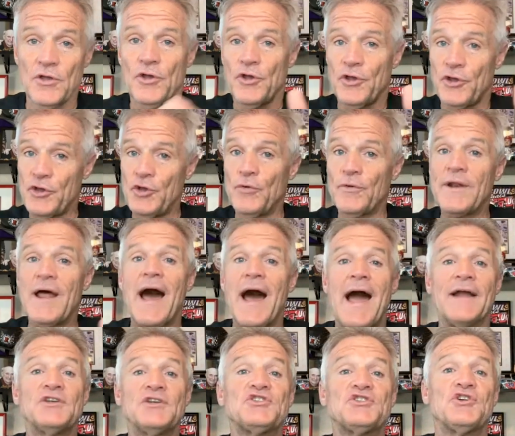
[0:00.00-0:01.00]
You and
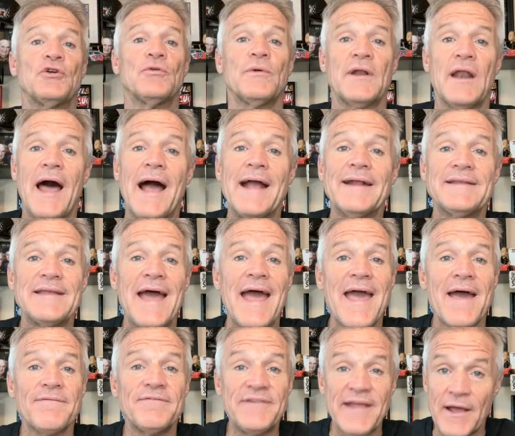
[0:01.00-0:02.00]
I sure would like to
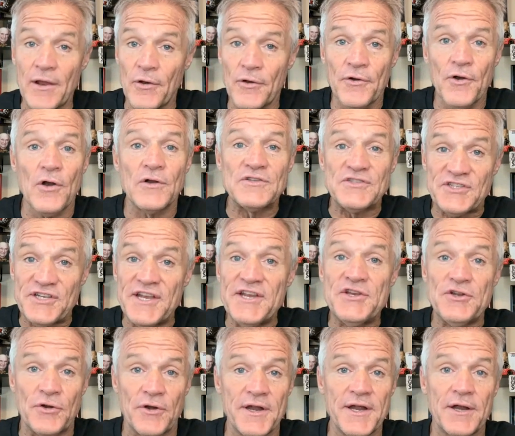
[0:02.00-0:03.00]
have Dale Earnhardt
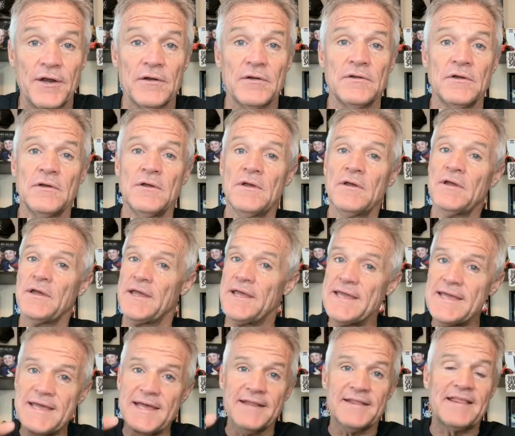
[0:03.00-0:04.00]
Sr. here.
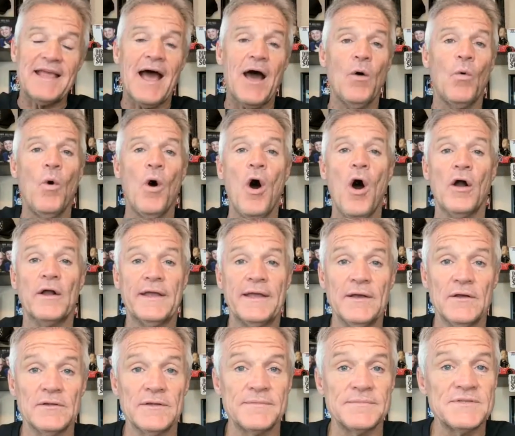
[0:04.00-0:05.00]
He hit that wall,
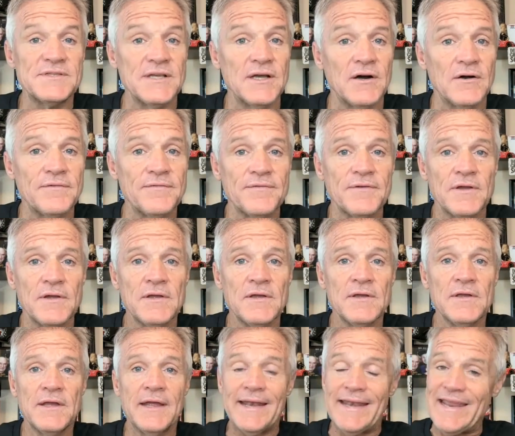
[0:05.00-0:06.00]
killed himself.
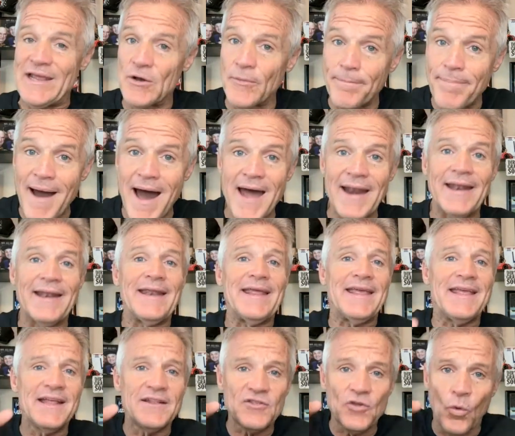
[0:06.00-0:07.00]
Neil Bonnet
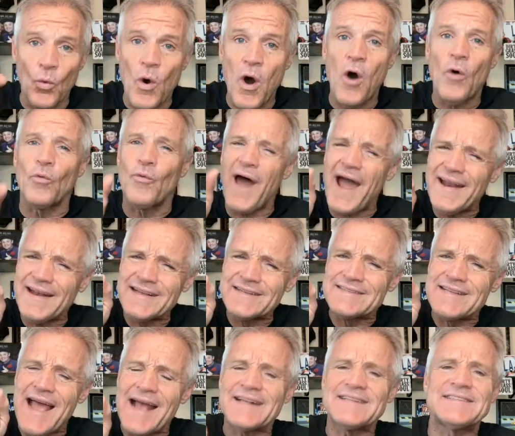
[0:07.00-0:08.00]
hit the wall right in the
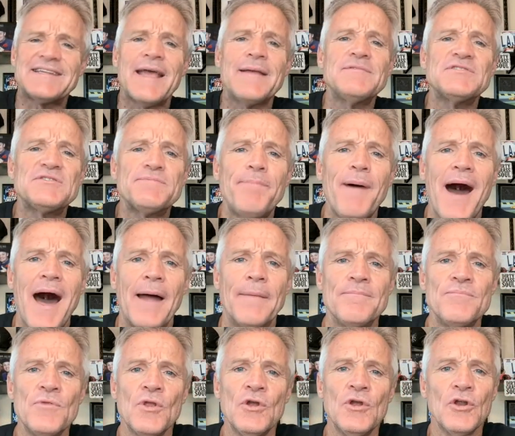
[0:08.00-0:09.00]
exact same spot.
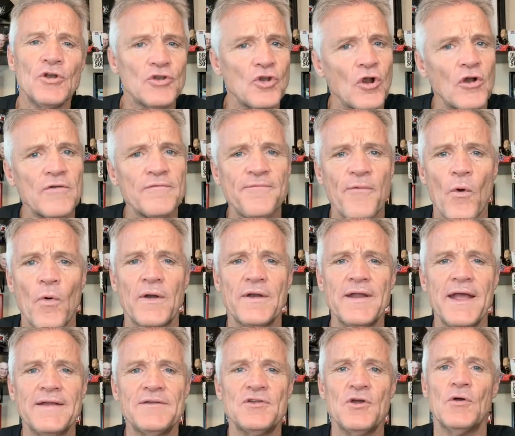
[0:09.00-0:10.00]
Turn 4 at
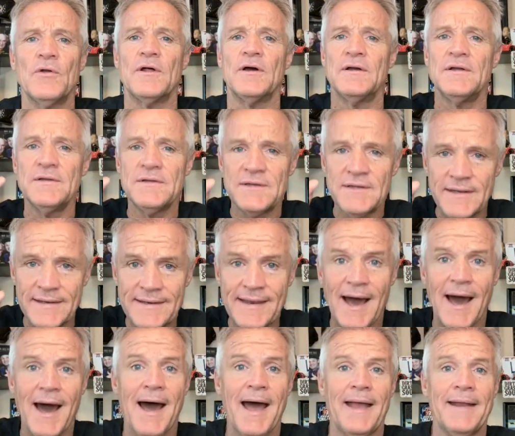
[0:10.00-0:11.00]
Daytona,
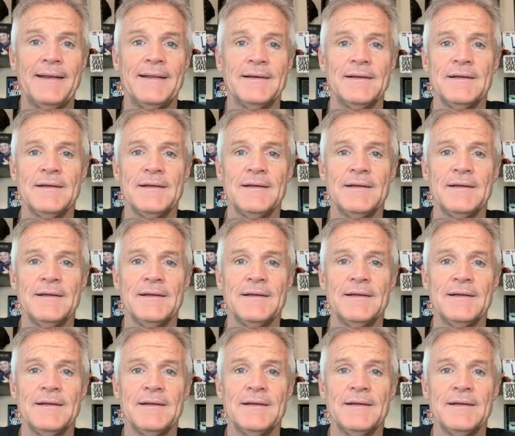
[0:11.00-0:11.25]
died.